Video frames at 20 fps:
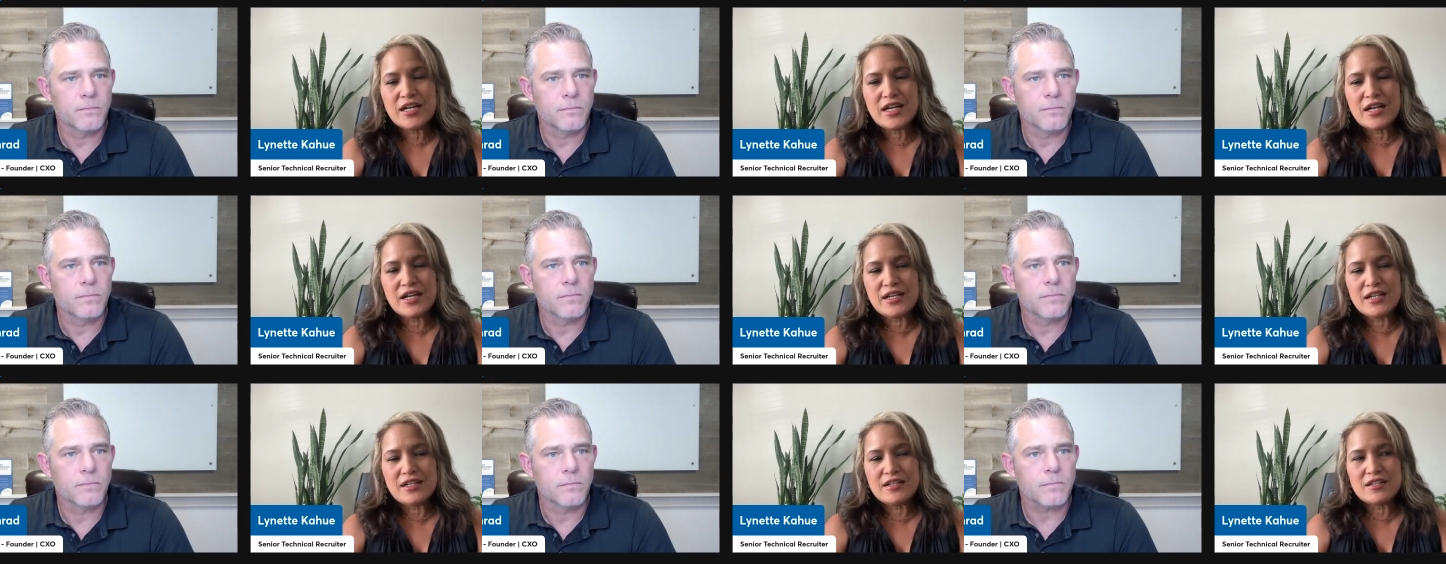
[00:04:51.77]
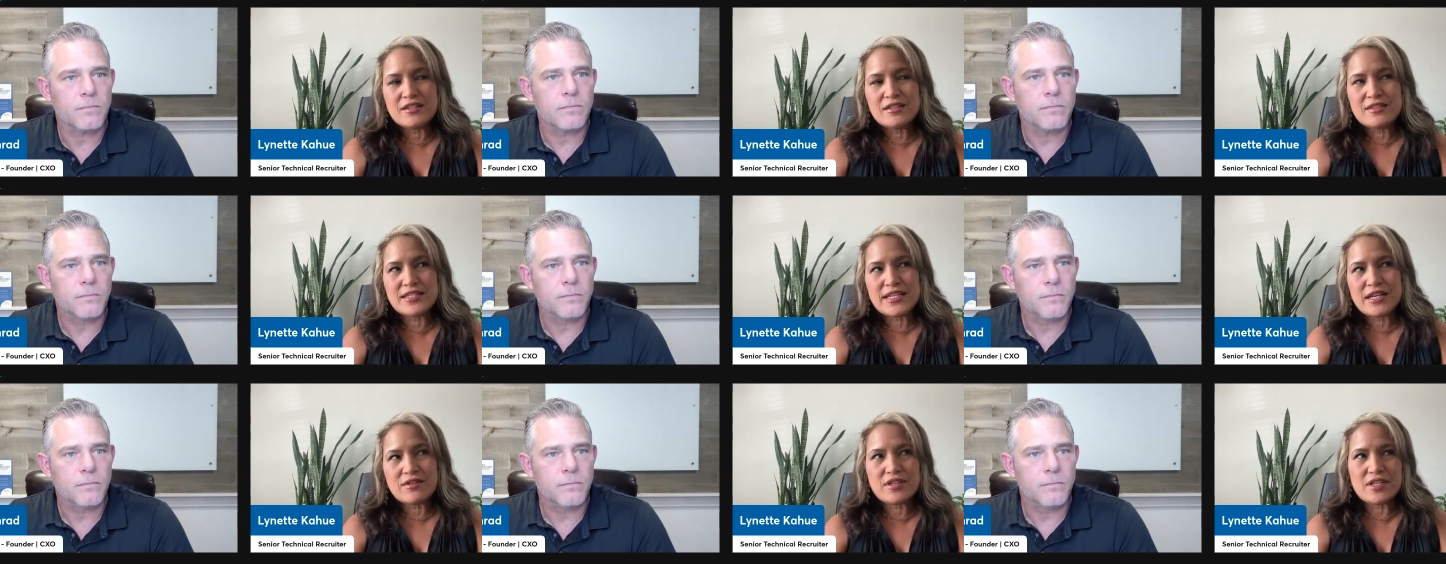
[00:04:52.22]
Speaker 1: uh,
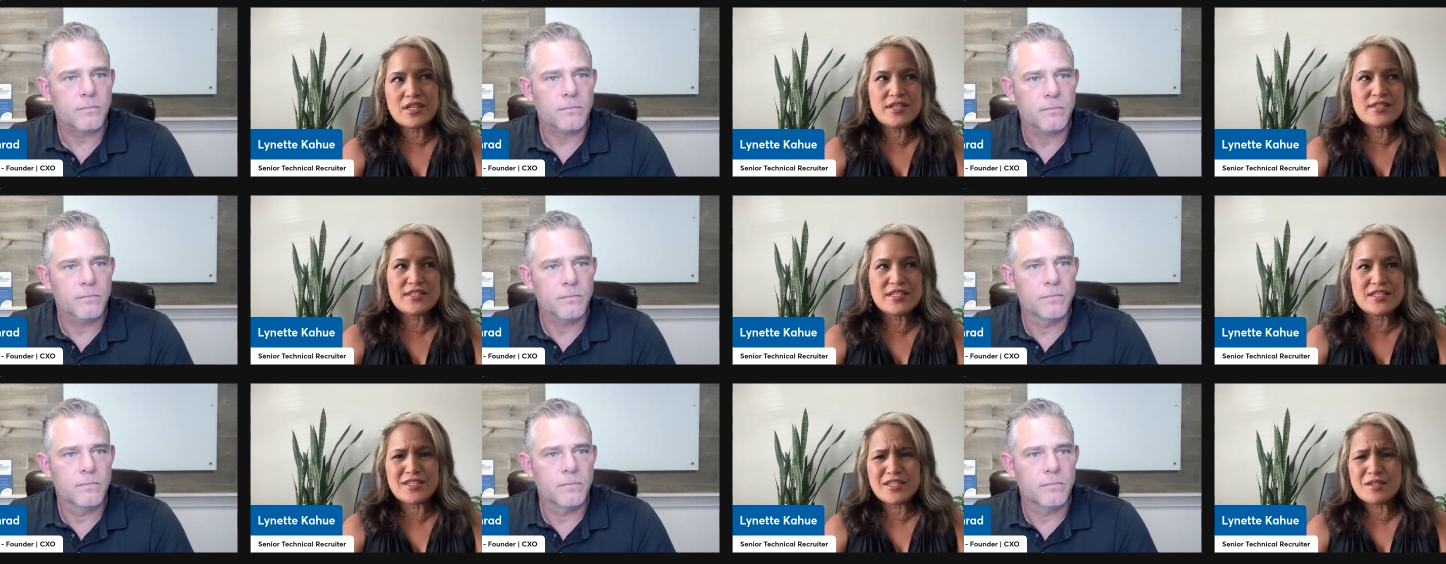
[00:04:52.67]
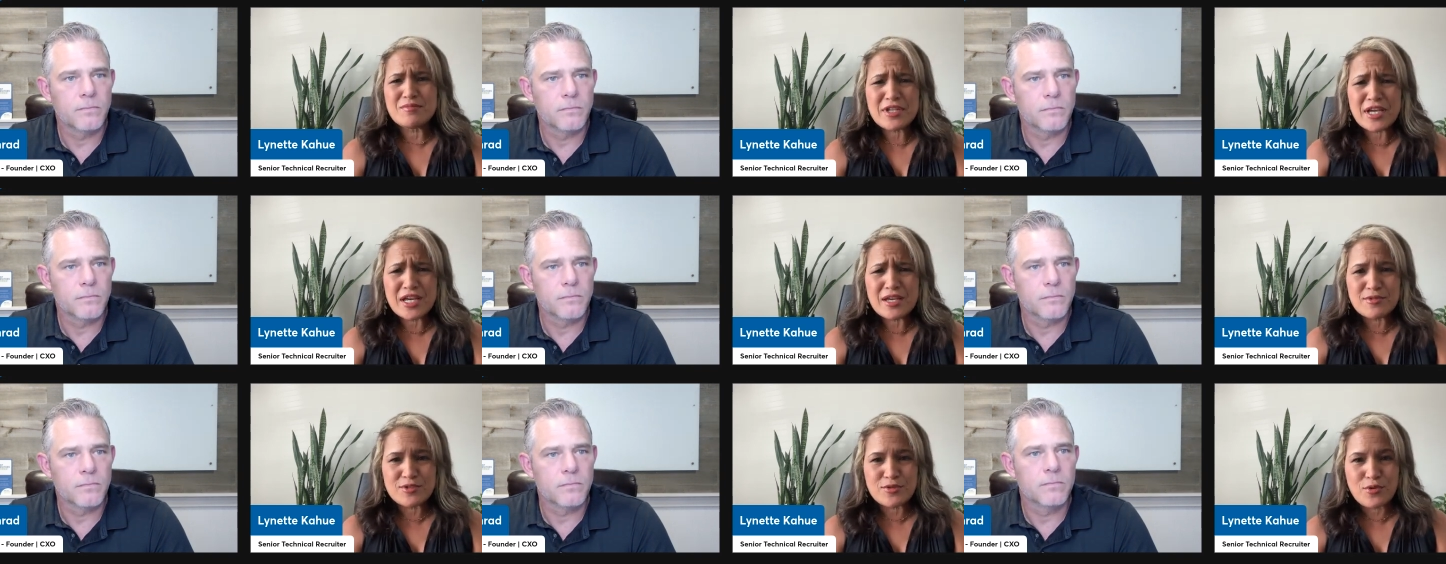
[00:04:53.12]
southeast, and
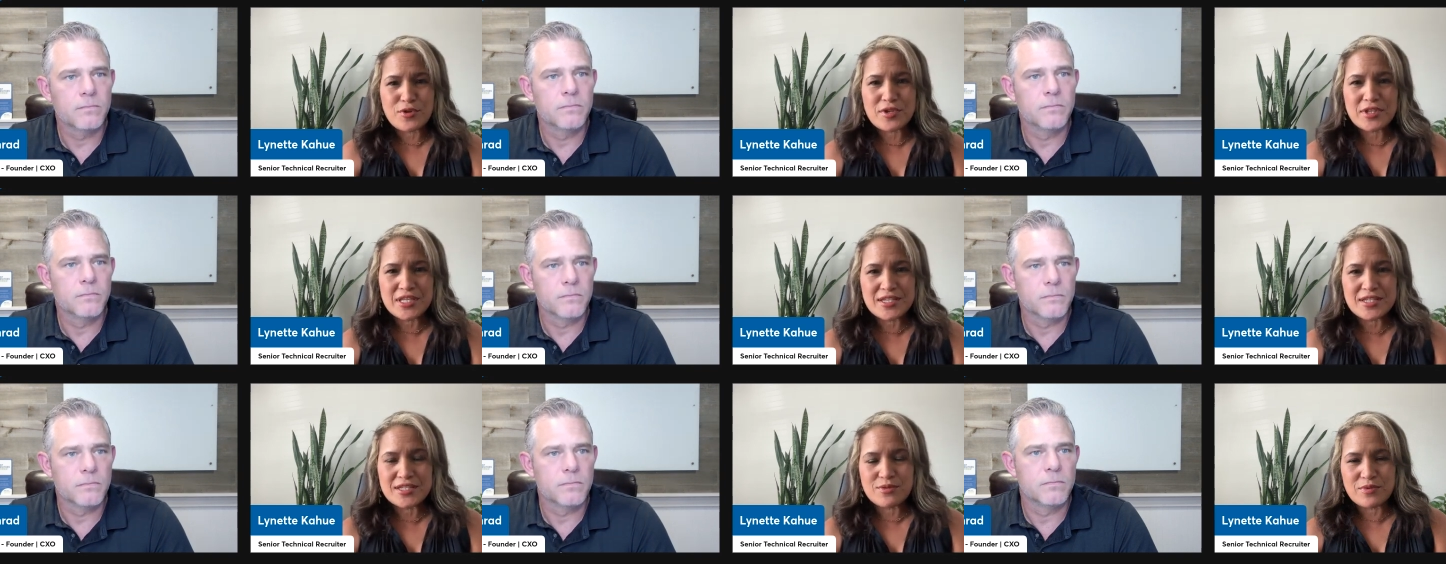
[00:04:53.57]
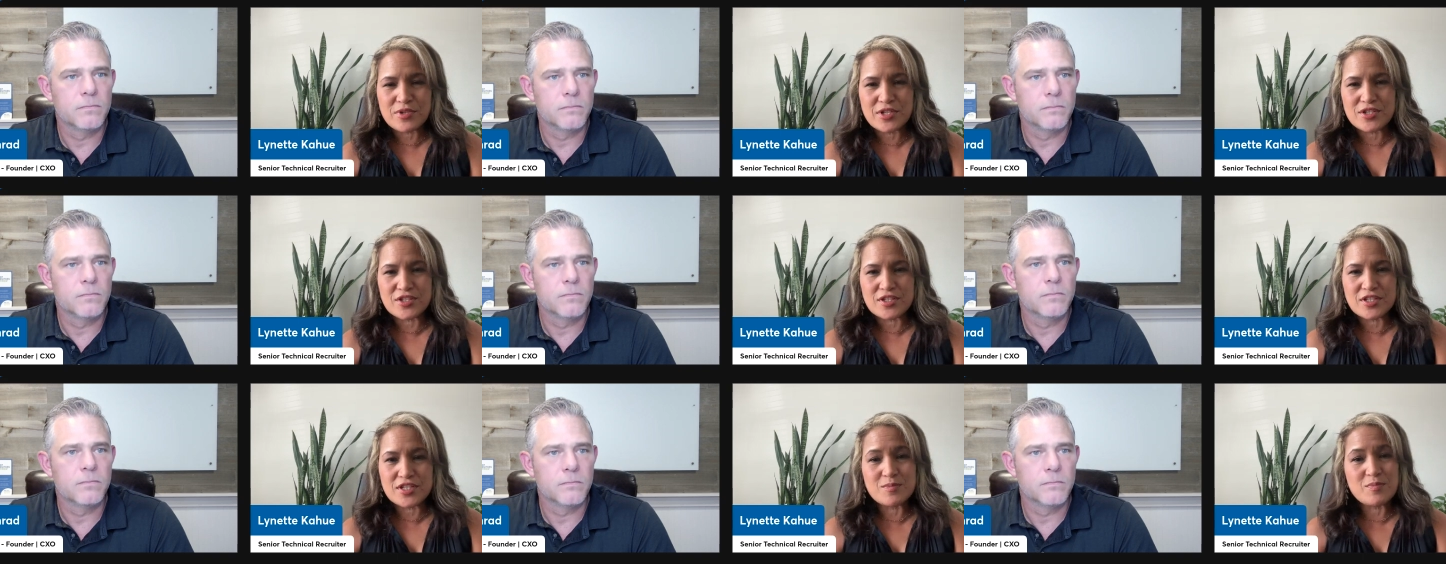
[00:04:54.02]
sometimes northeast
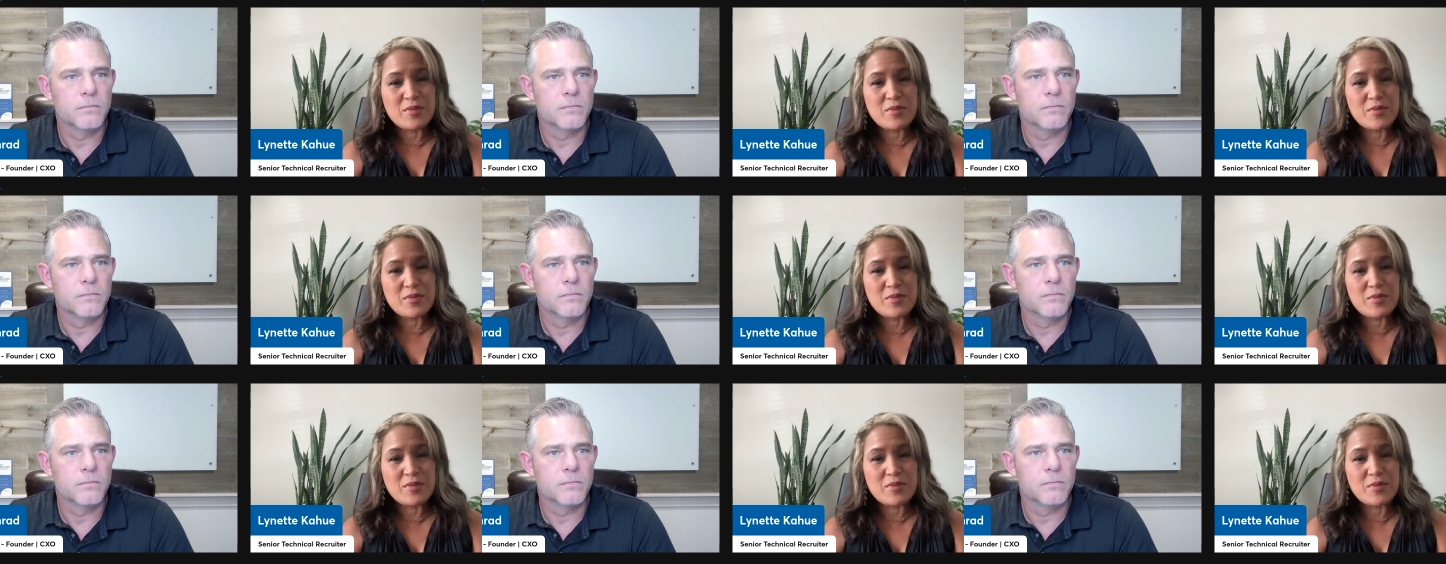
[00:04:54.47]
regions.